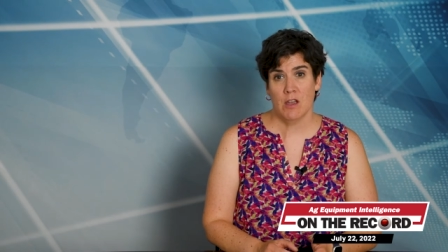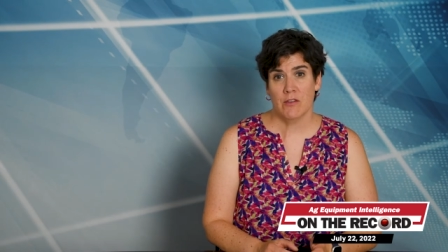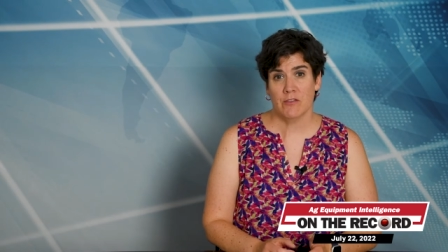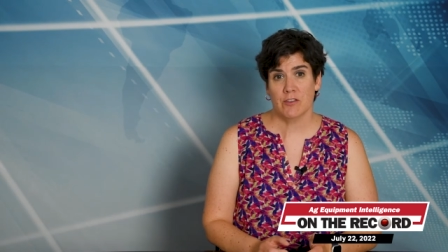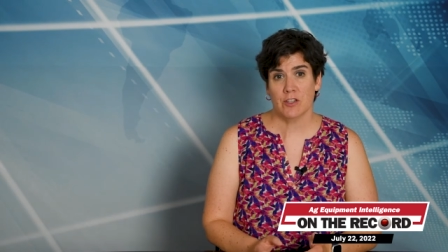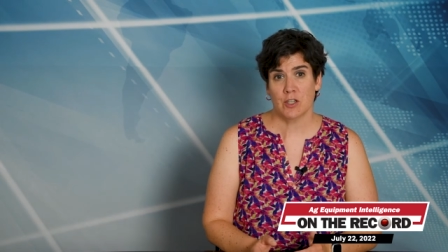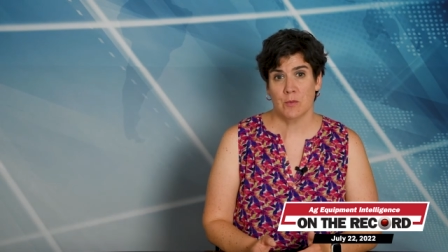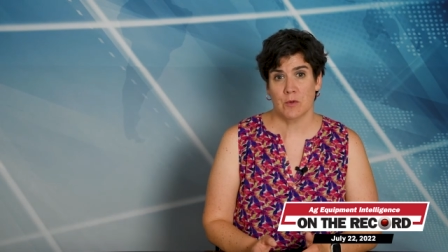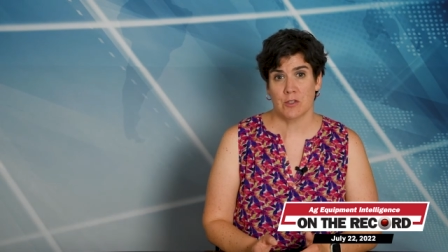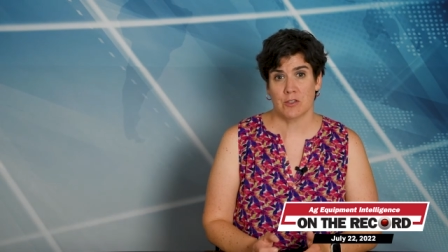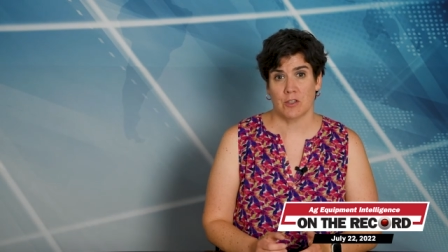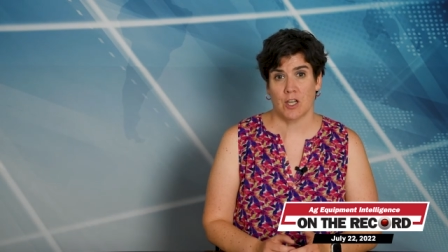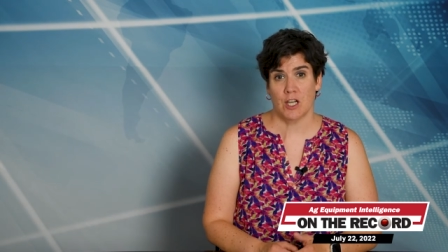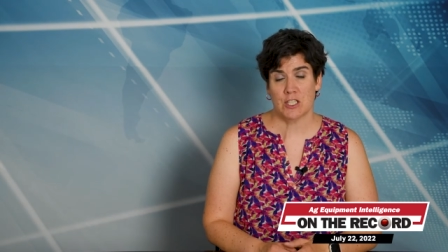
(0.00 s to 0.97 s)
for the
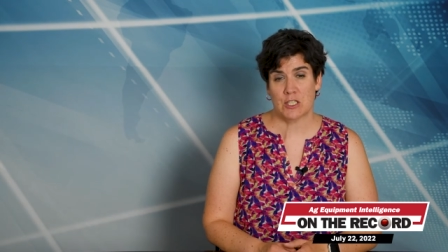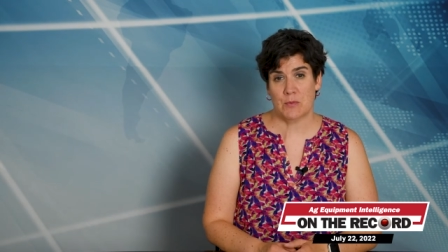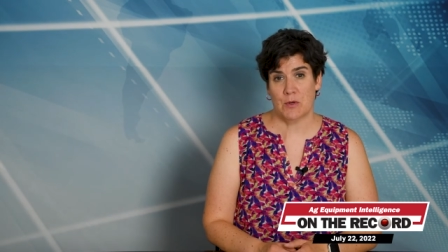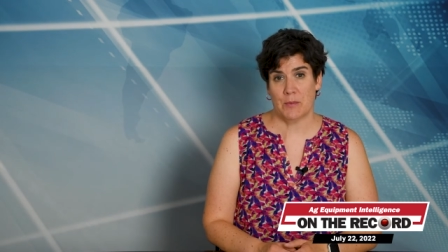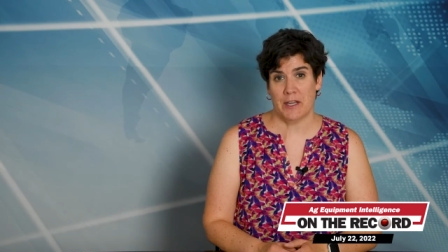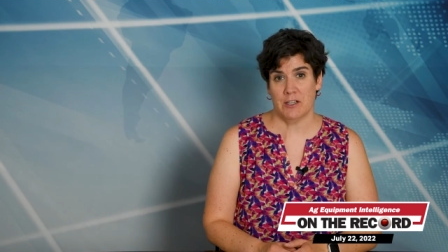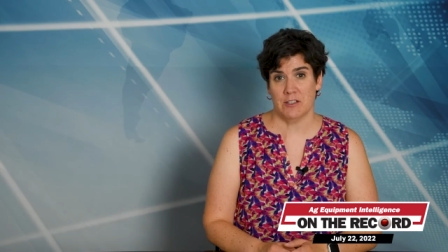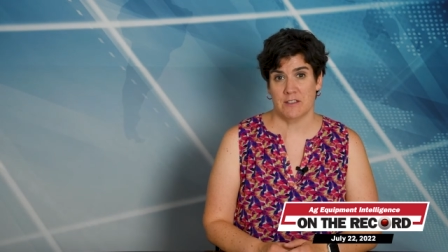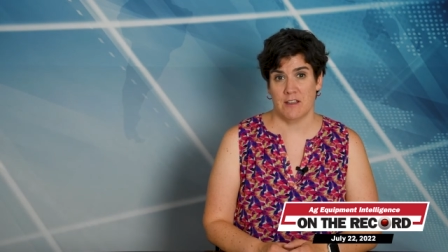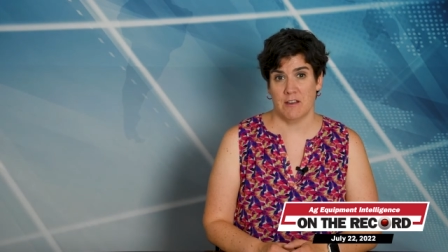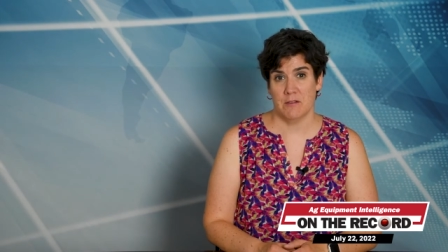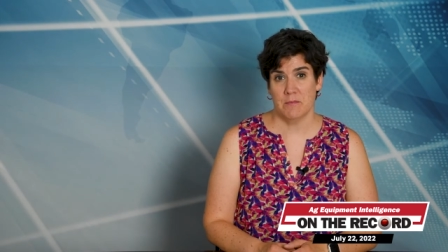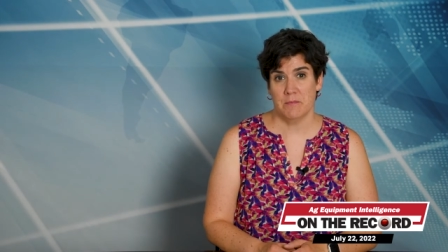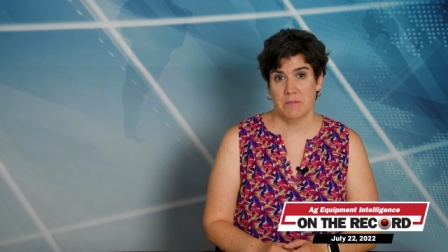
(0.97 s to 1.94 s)
commercial customer, Meyer said.